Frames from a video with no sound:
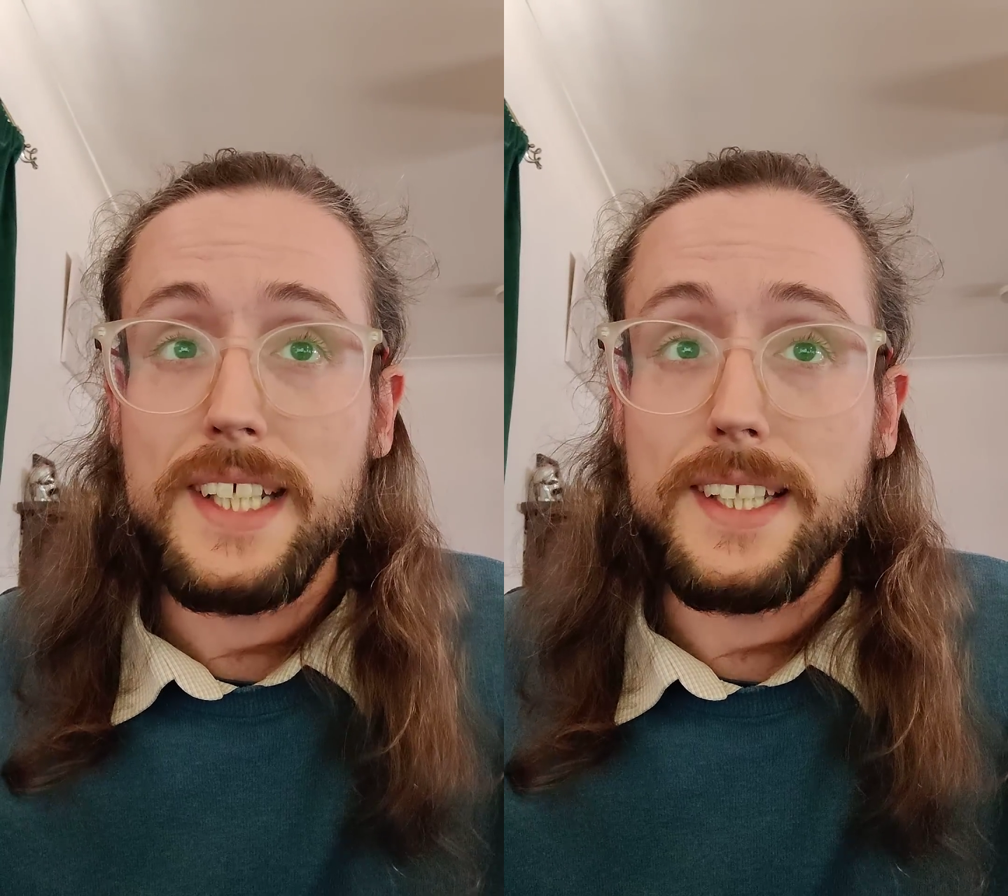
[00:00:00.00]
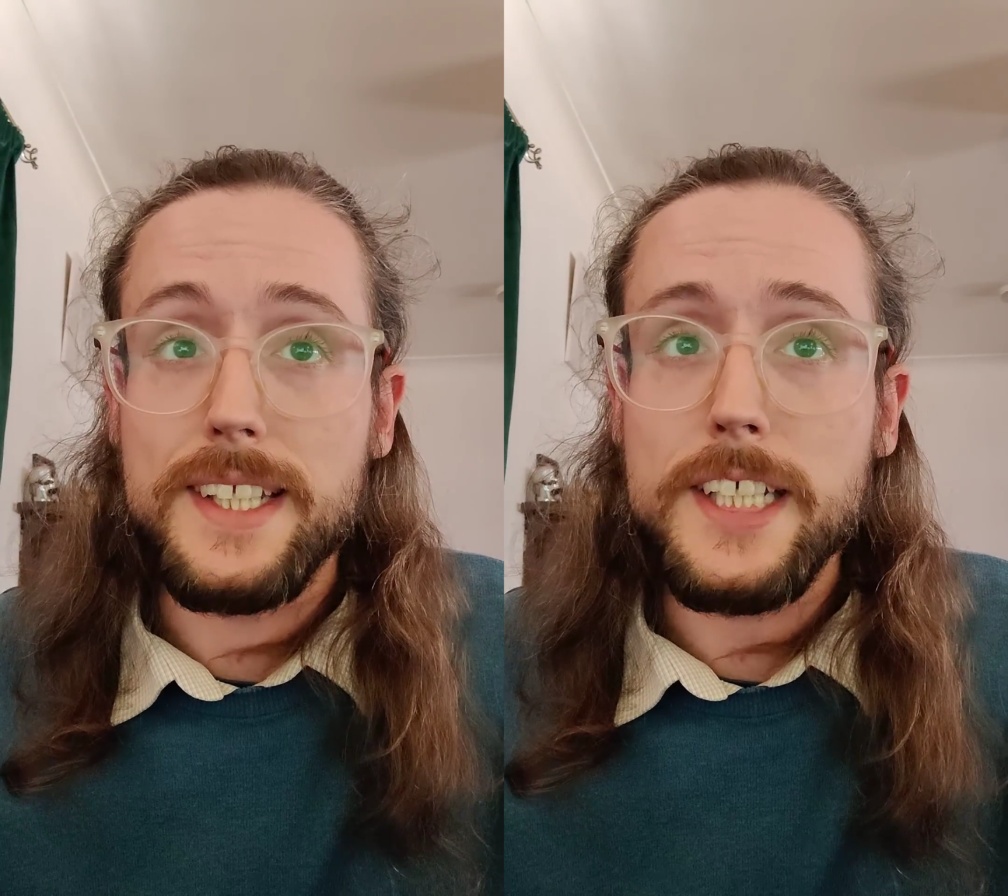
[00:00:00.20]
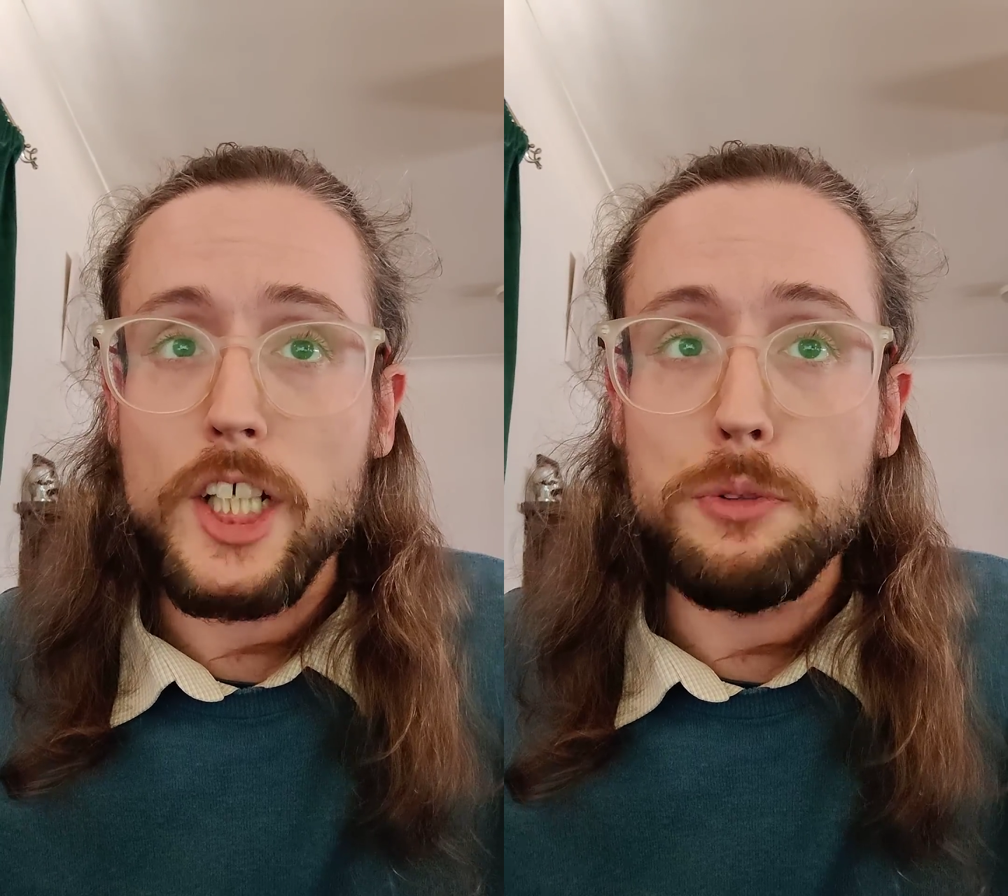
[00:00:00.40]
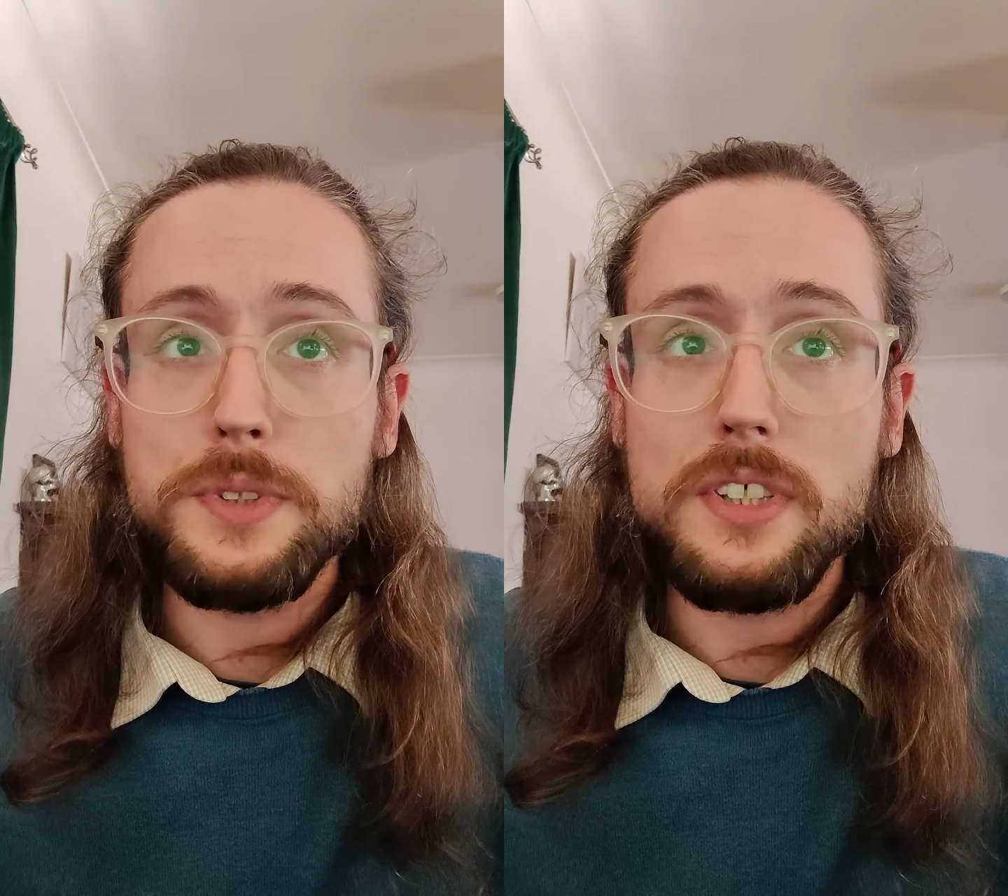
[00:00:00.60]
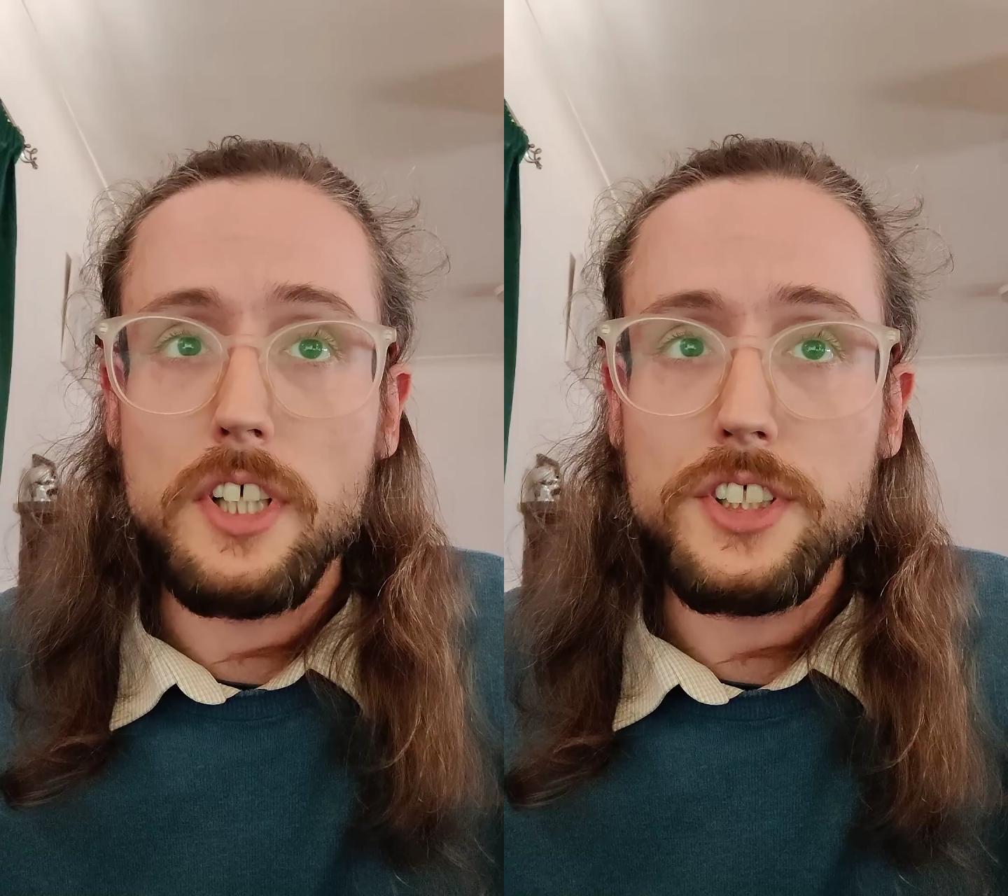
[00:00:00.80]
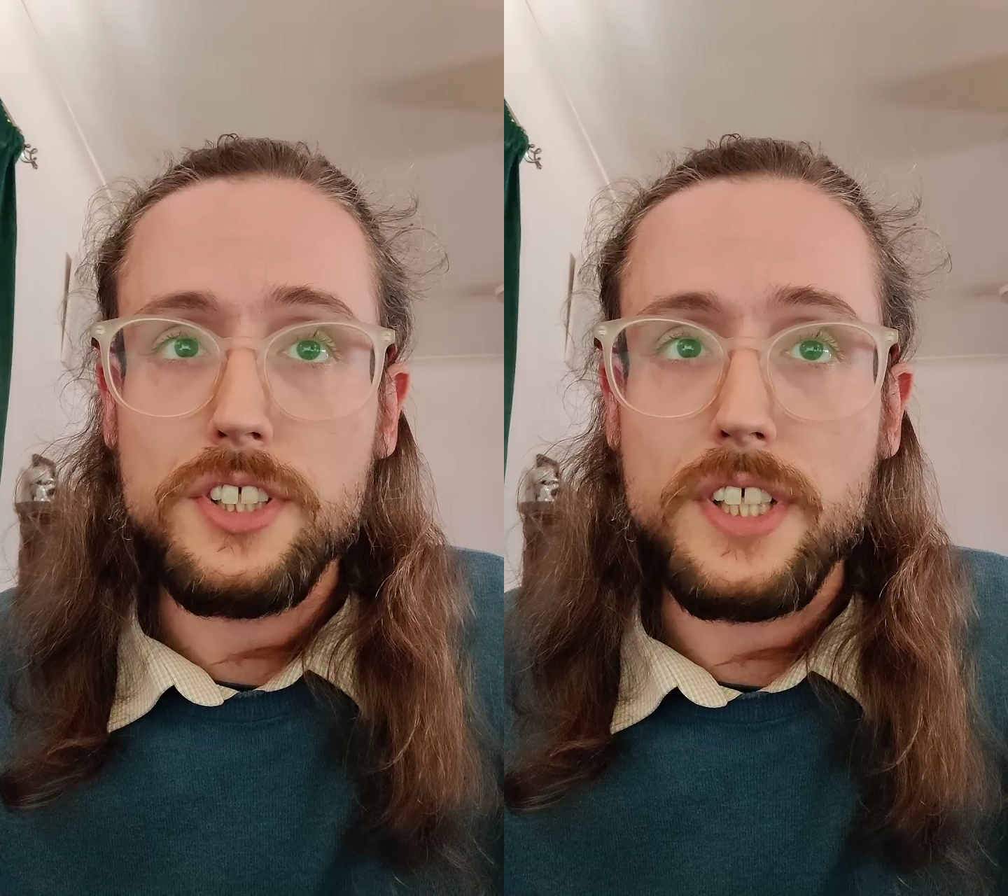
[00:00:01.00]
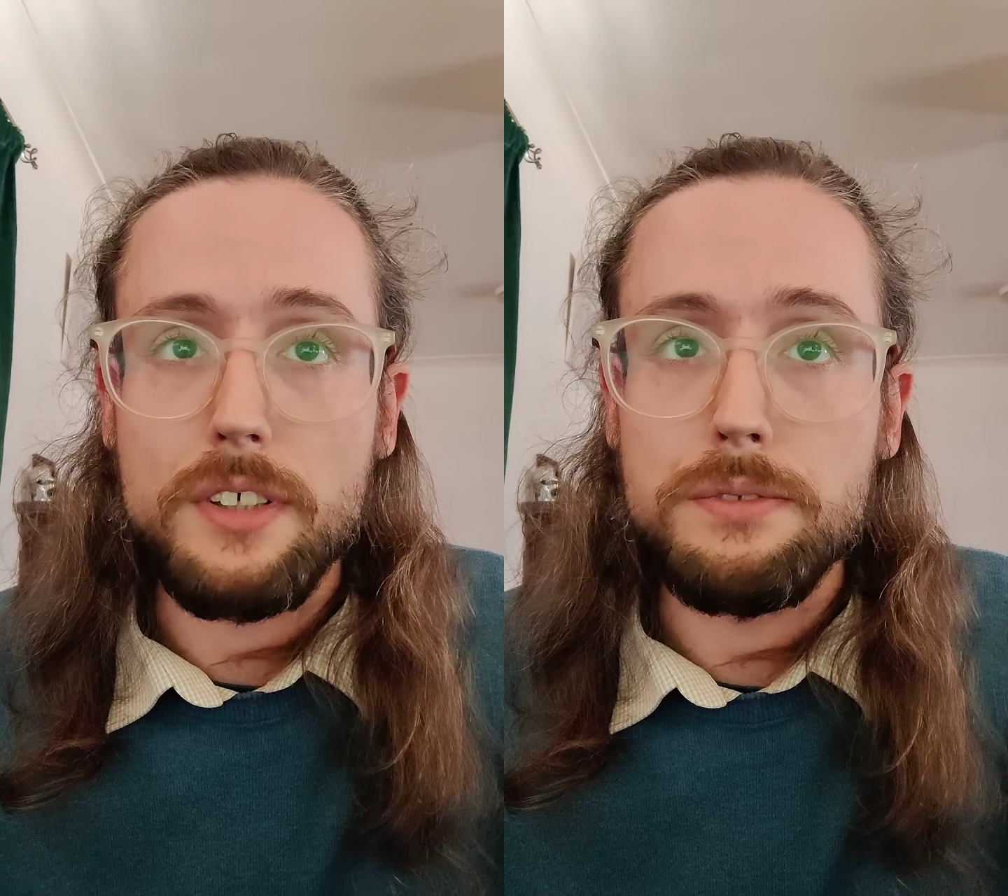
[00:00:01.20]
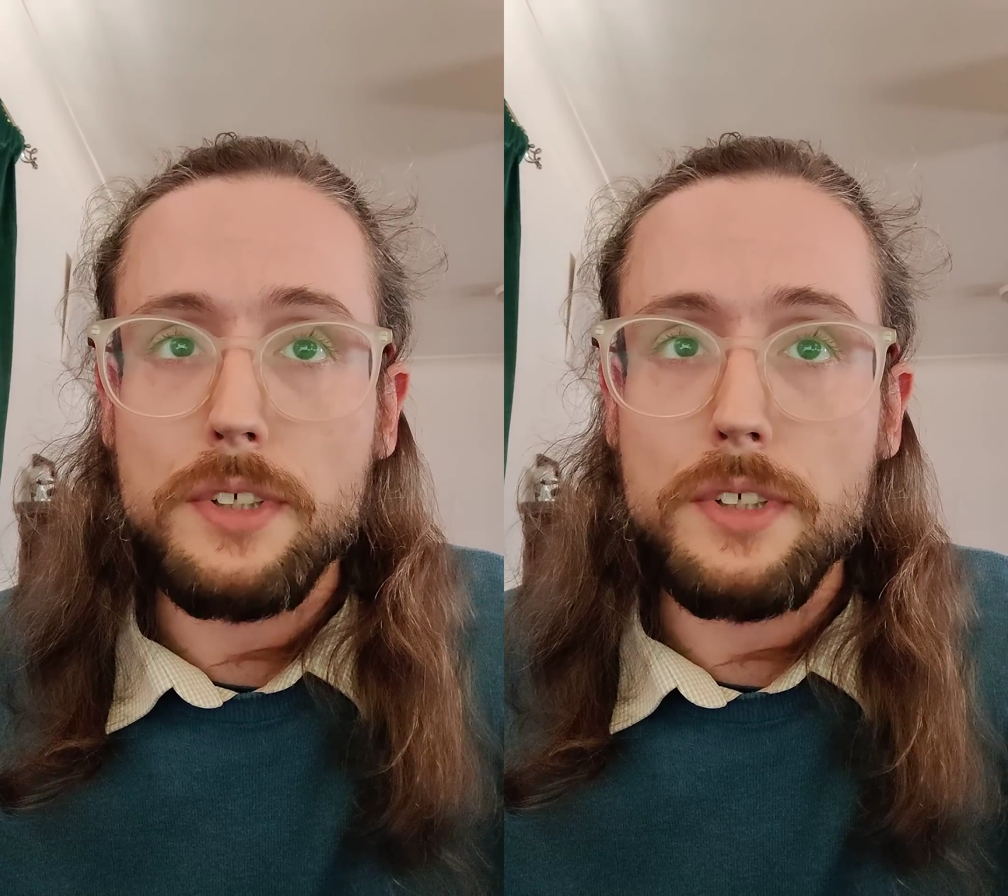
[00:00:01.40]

They hope to launch their